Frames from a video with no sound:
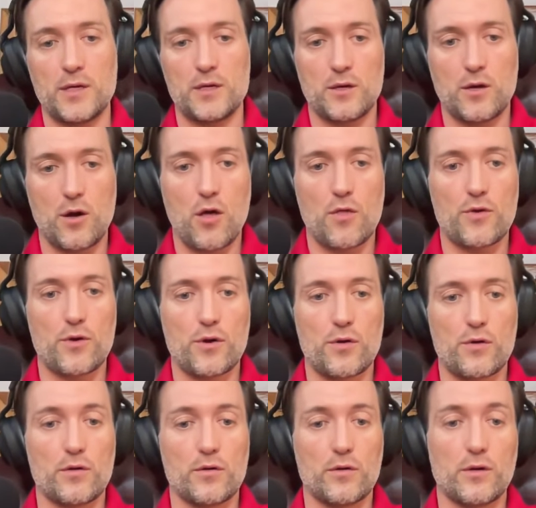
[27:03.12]
in
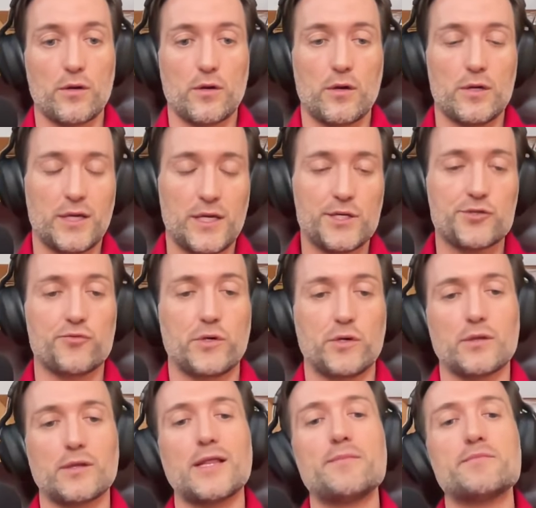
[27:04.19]
other
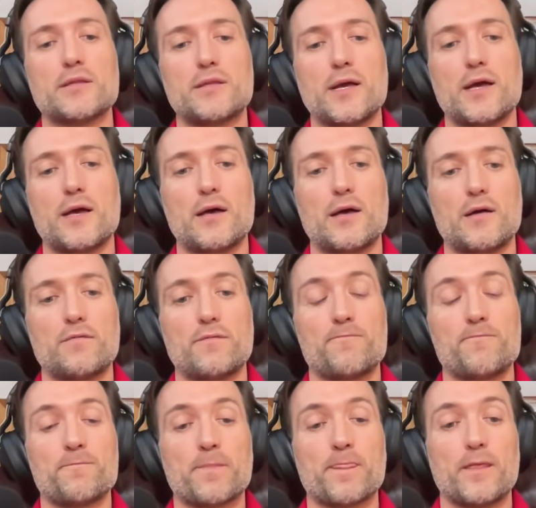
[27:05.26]
historical claims that they have,
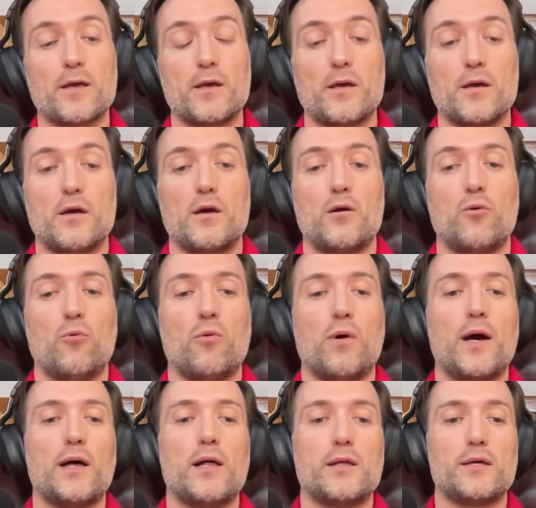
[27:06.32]

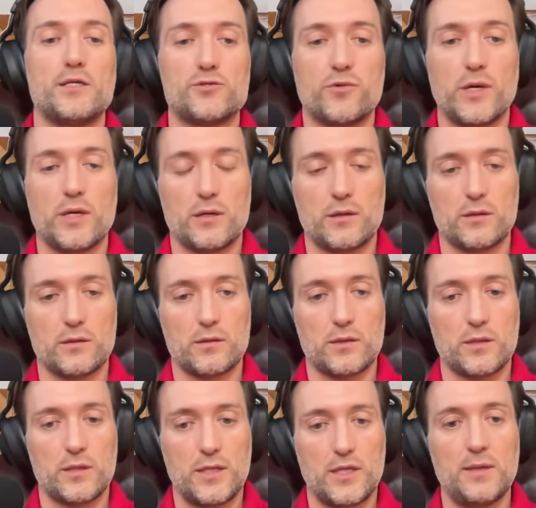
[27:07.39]
while Israel
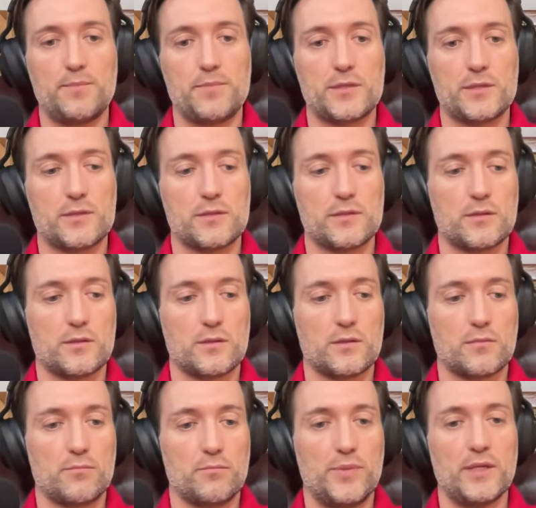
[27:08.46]
keeps
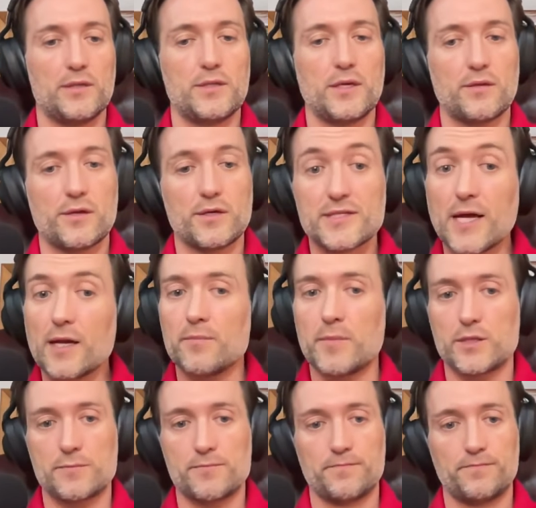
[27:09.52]
building their settlements.